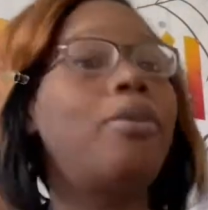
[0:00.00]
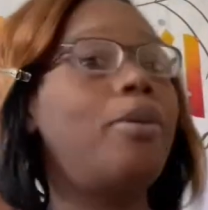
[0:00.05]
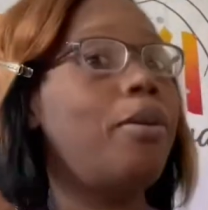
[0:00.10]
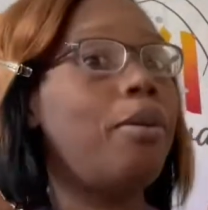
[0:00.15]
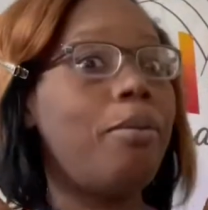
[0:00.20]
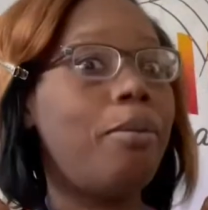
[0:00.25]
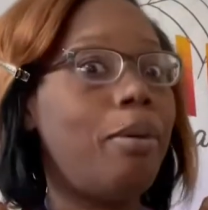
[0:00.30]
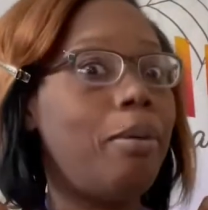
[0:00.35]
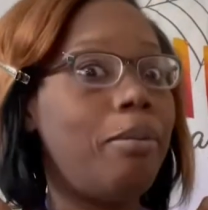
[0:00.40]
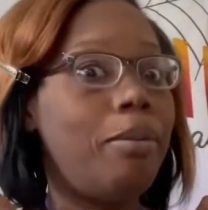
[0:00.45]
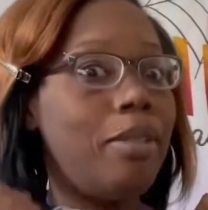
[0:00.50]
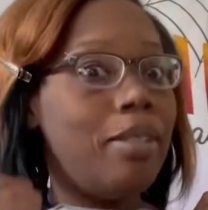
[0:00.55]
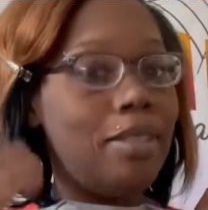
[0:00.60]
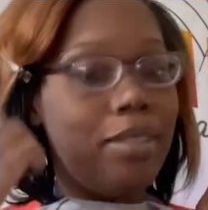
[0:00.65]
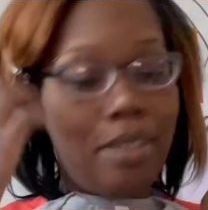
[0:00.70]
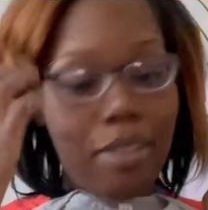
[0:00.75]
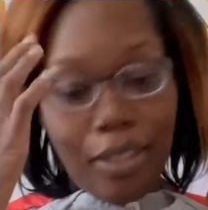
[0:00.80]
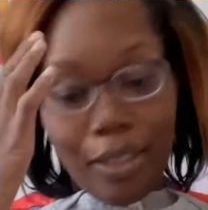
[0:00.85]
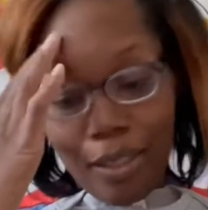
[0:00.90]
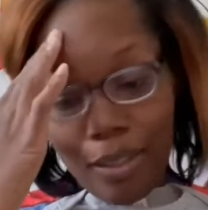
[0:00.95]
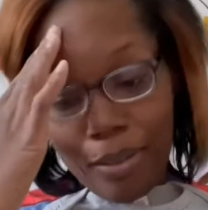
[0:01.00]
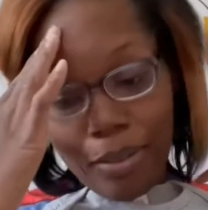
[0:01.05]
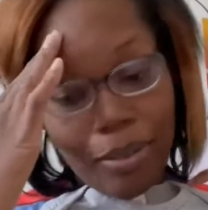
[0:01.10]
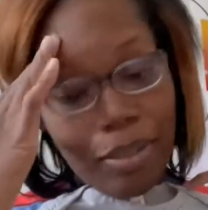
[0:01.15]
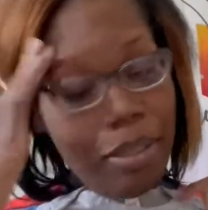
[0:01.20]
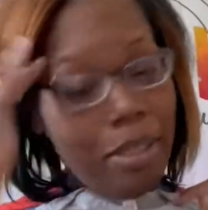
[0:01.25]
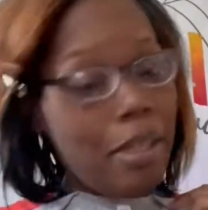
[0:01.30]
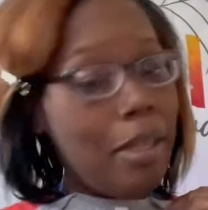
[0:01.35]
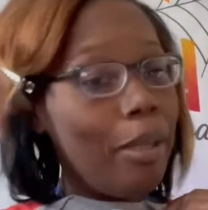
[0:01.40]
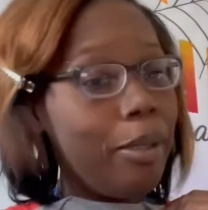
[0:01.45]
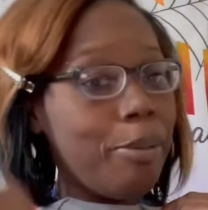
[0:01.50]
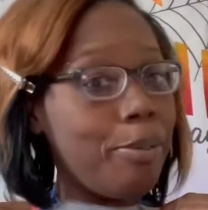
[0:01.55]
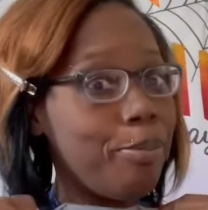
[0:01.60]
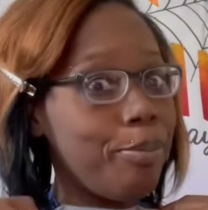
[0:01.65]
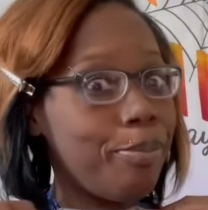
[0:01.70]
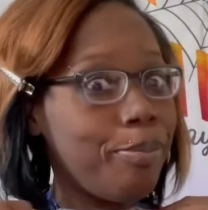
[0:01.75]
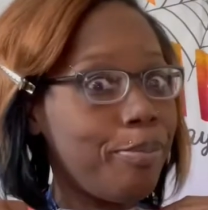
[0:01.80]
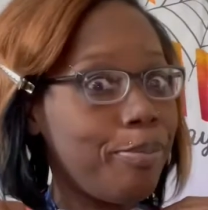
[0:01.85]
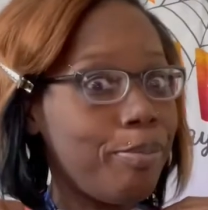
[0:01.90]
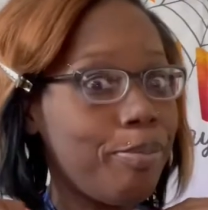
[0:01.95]
nowhere with his daddy.
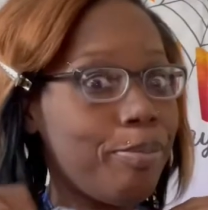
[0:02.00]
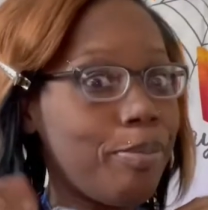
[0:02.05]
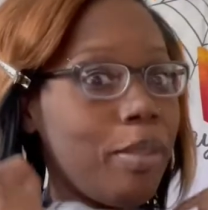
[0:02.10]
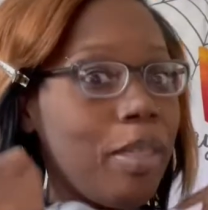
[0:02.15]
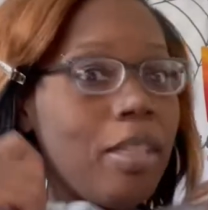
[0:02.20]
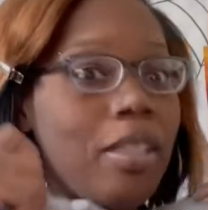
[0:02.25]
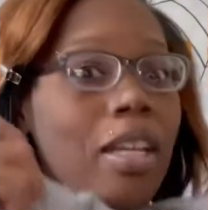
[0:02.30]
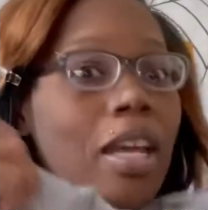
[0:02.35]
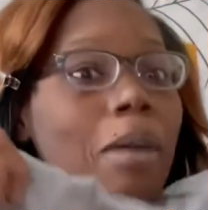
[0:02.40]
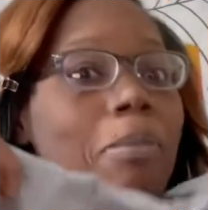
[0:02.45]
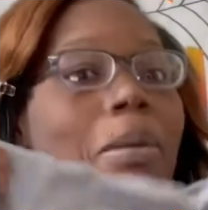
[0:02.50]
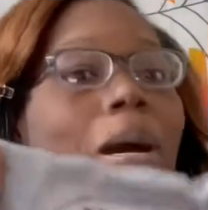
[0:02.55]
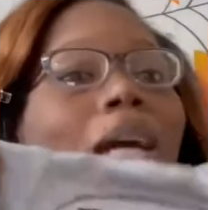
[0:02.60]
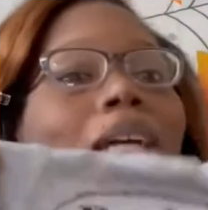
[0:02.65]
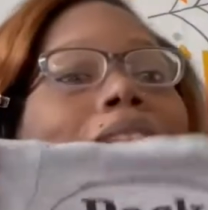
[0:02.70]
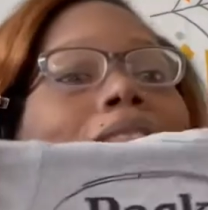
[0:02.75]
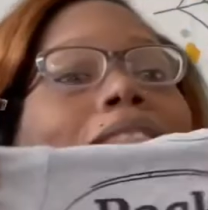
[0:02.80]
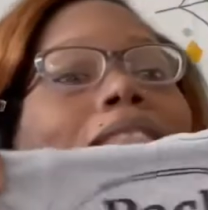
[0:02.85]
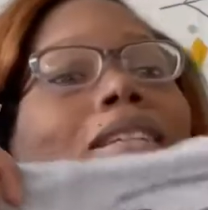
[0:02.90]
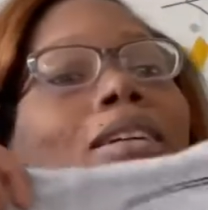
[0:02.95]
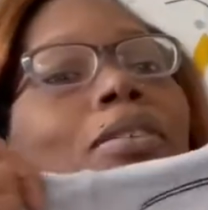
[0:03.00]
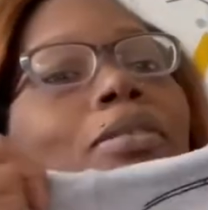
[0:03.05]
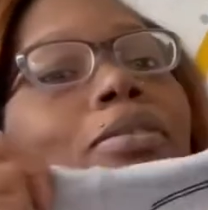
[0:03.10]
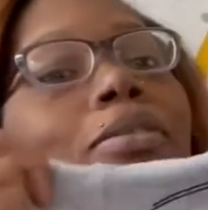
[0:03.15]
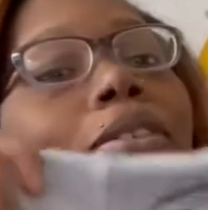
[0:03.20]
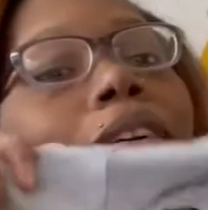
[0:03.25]
Not by himself.